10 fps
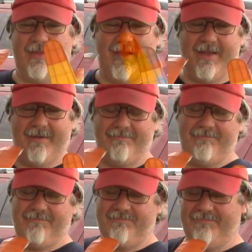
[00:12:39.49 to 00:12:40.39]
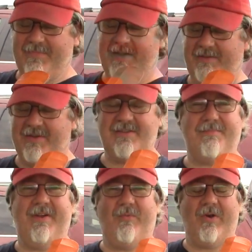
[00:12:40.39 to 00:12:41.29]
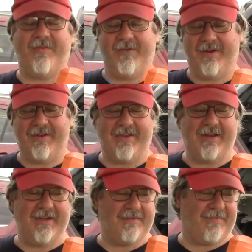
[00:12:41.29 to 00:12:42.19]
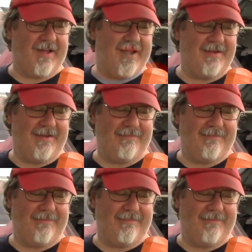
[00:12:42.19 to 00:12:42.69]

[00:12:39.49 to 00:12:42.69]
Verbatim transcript: Uh, it needs a bit of work for to get to fly, and